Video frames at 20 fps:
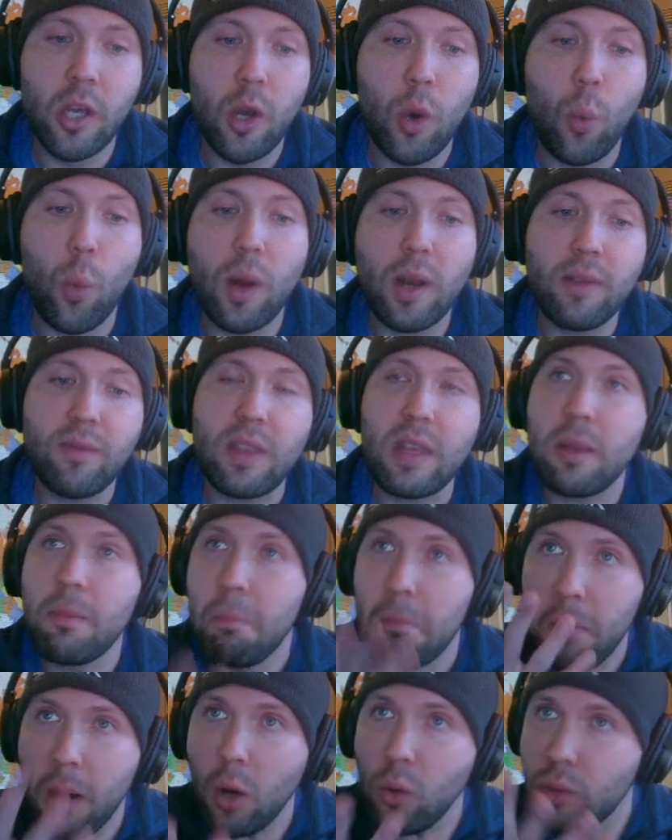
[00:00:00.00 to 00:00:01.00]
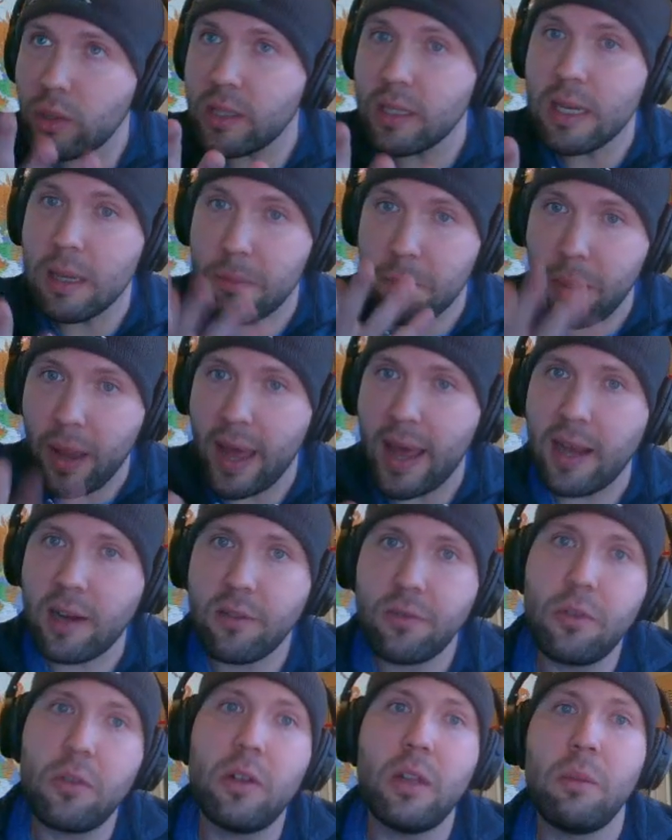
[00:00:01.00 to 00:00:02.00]
one of the most
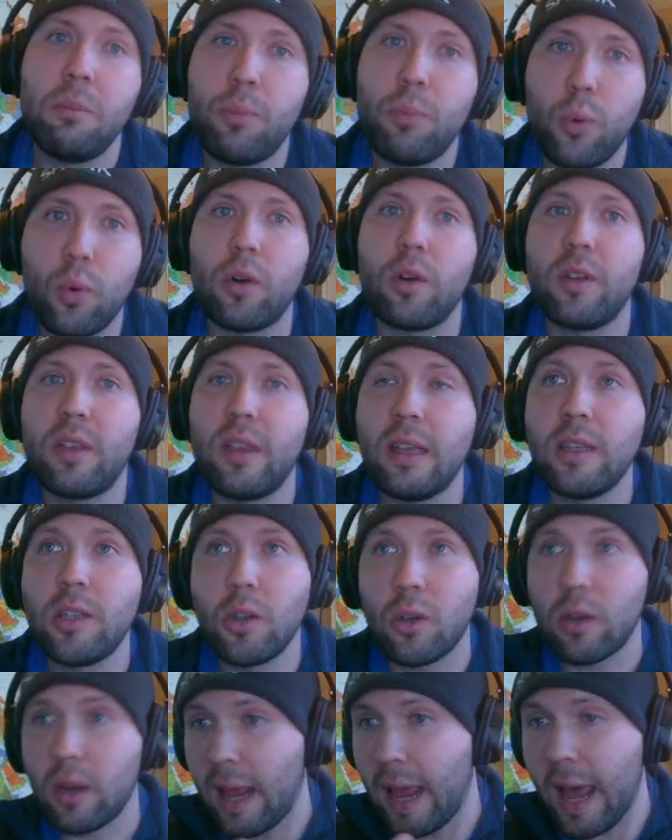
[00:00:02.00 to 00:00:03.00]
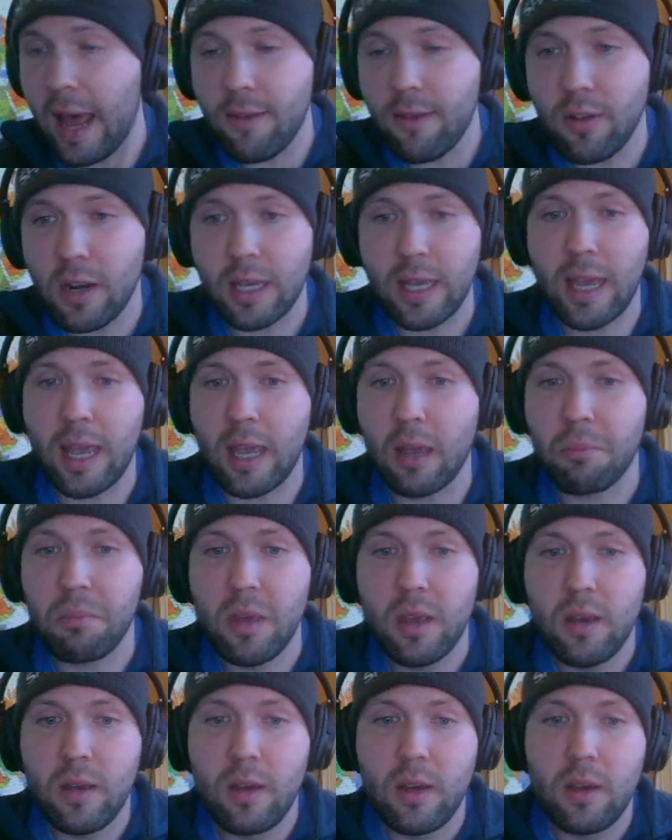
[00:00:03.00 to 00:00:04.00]
impactful and important things you can have in a game
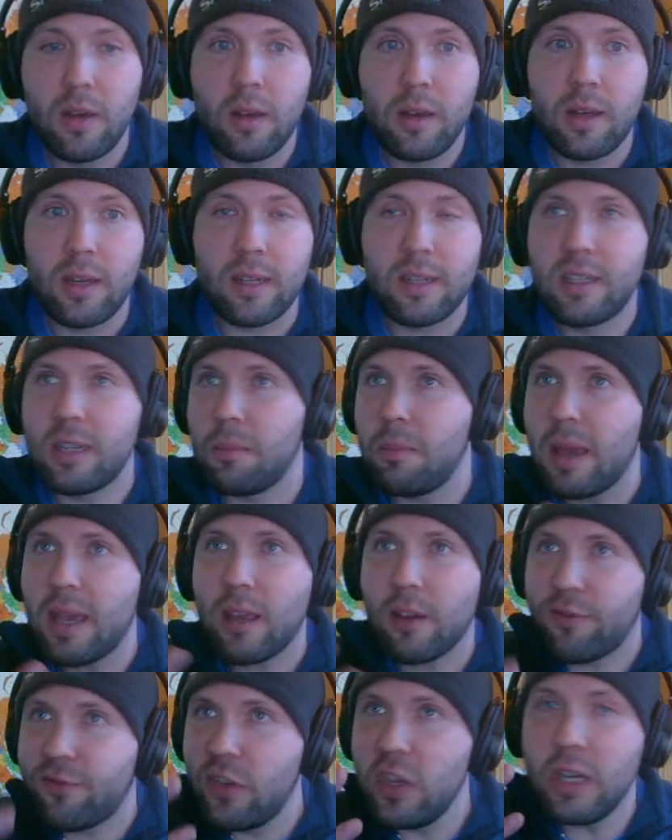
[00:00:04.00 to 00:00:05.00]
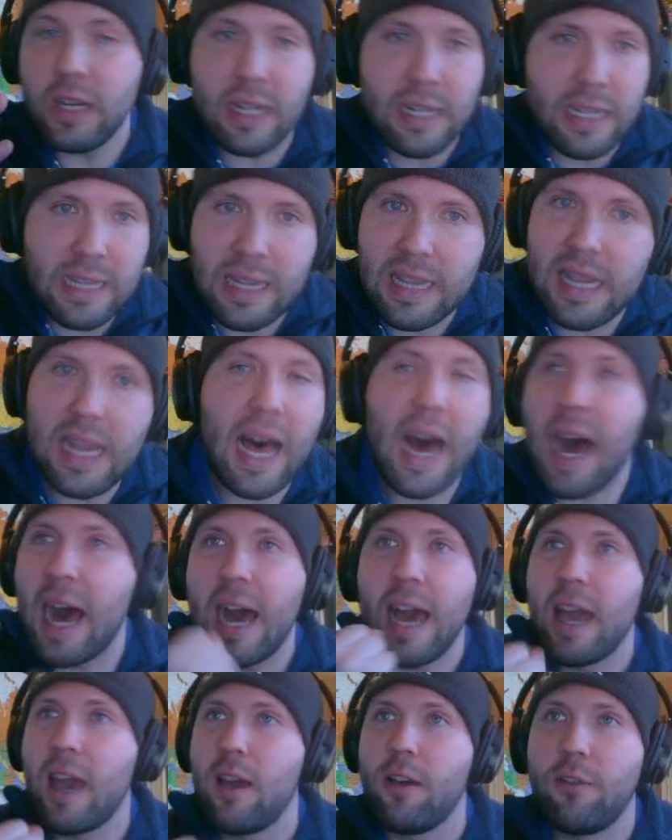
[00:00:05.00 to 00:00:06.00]
uh, to make it feel
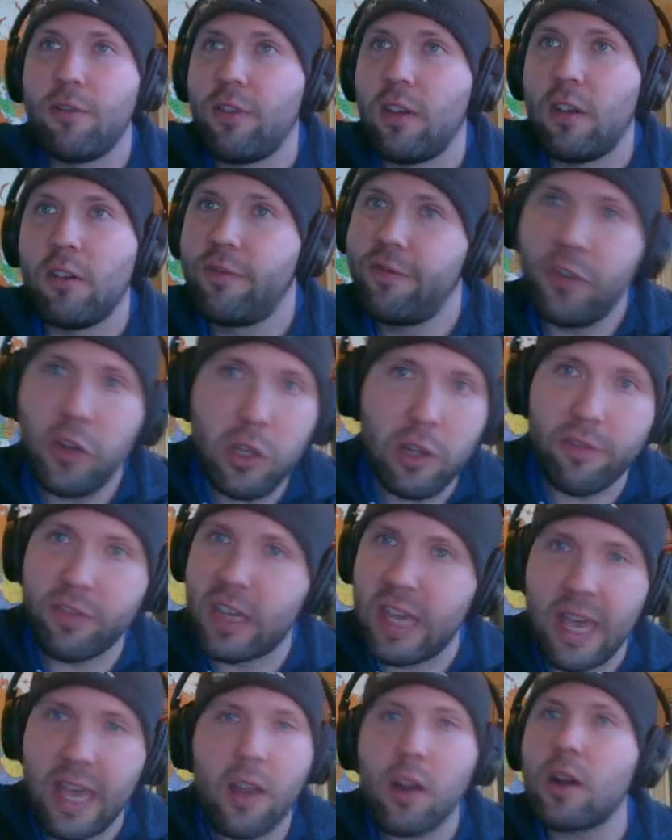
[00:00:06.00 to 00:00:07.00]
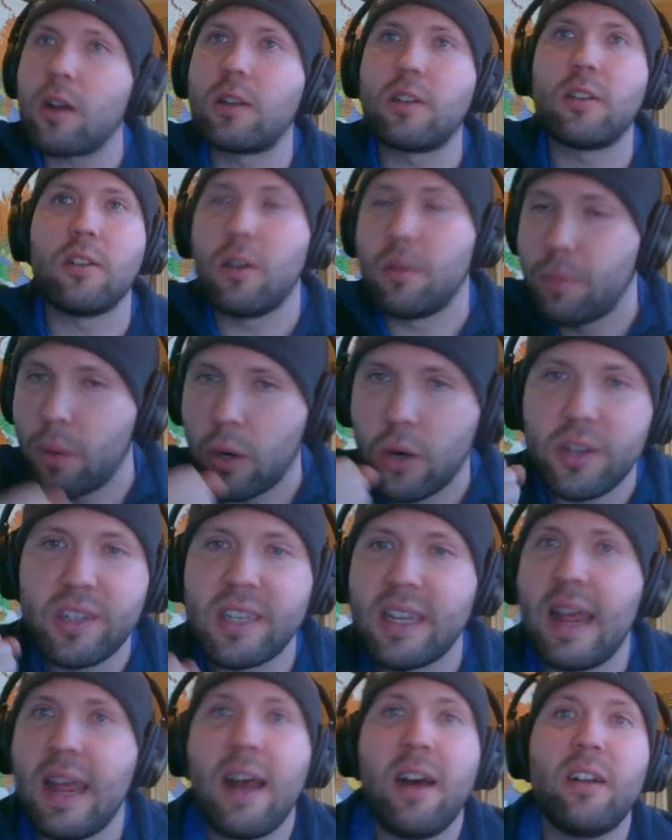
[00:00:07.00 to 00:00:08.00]
alive and full of character and
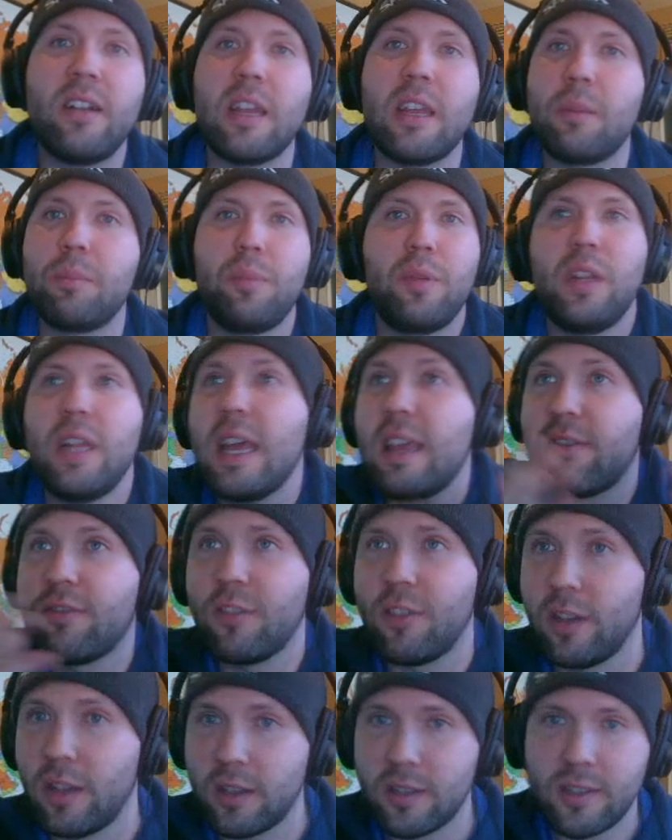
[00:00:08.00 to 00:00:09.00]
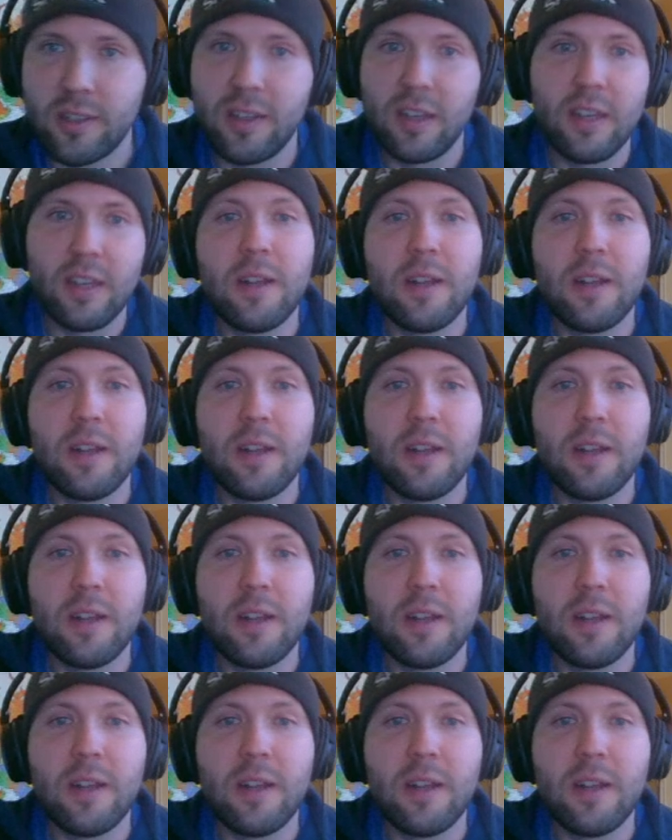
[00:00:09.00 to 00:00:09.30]
personality and playfulness.